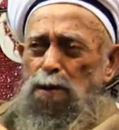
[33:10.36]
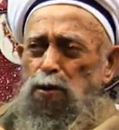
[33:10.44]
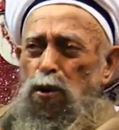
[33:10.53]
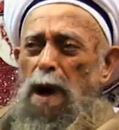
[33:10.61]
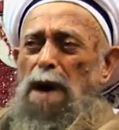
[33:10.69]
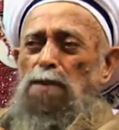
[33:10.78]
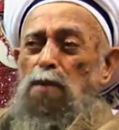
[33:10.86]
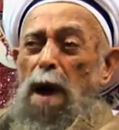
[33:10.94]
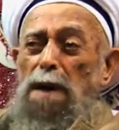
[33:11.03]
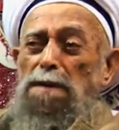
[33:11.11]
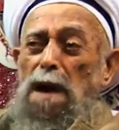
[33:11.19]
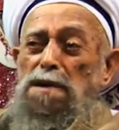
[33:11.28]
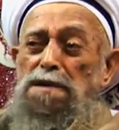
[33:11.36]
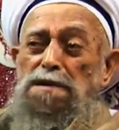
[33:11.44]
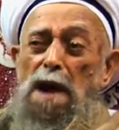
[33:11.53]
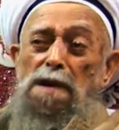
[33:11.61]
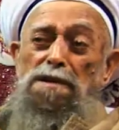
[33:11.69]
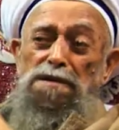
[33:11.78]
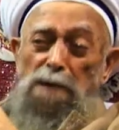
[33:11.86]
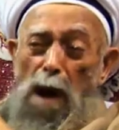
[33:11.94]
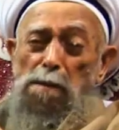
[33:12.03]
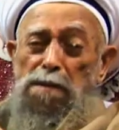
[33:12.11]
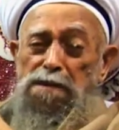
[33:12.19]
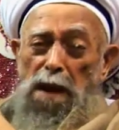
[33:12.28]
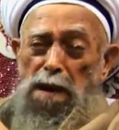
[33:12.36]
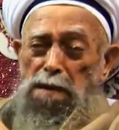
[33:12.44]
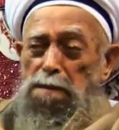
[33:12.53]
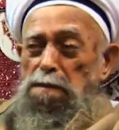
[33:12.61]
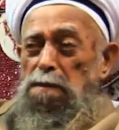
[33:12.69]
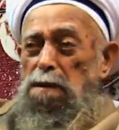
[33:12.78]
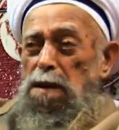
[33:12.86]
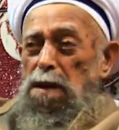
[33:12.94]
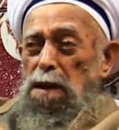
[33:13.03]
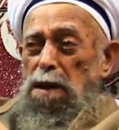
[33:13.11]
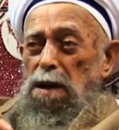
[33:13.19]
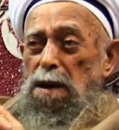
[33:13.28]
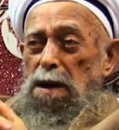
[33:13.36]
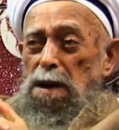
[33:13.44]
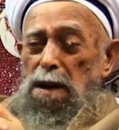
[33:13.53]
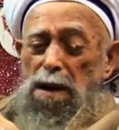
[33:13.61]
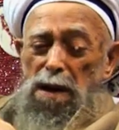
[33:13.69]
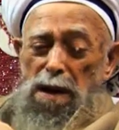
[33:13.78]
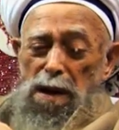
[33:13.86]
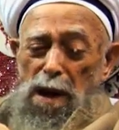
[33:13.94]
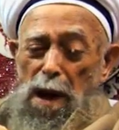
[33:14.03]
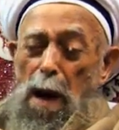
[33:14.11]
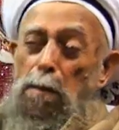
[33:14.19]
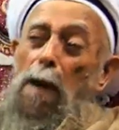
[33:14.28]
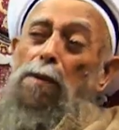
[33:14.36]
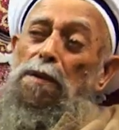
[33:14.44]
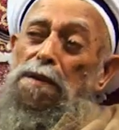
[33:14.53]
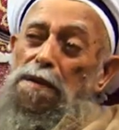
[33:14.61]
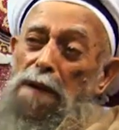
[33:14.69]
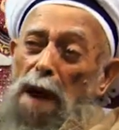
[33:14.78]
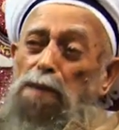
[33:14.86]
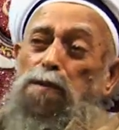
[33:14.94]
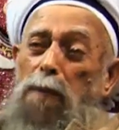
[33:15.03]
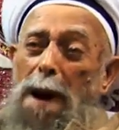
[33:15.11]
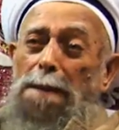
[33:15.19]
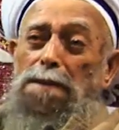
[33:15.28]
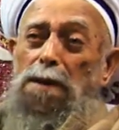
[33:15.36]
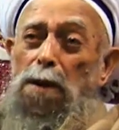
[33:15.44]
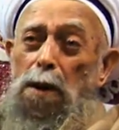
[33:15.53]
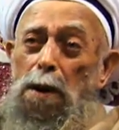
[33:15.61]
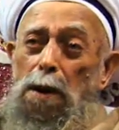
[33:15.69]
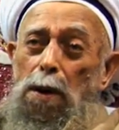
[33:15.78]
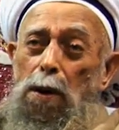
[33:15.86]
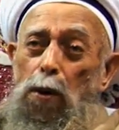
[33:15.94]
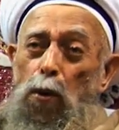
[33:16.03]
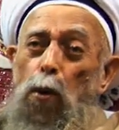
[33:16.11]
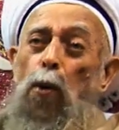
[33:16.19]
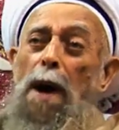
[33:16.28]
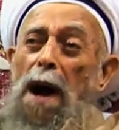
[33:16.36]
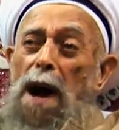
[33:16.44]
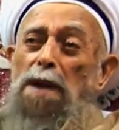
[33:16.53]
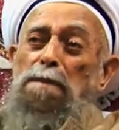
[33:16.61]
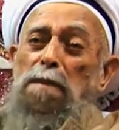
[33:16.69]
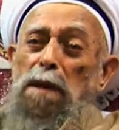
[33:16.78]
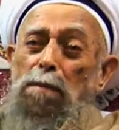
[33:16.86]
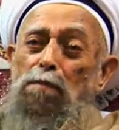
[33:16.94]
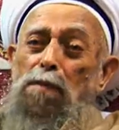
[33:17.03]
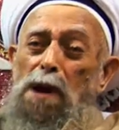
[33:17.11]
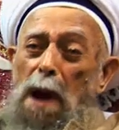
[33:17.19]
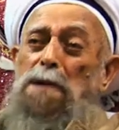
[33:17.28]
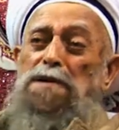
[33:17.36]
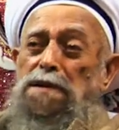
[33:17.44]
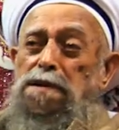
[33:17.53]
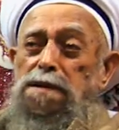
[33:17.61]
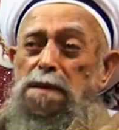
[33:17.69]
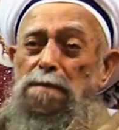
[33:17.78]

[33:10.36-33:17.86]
try to understand something about that one who had been blessed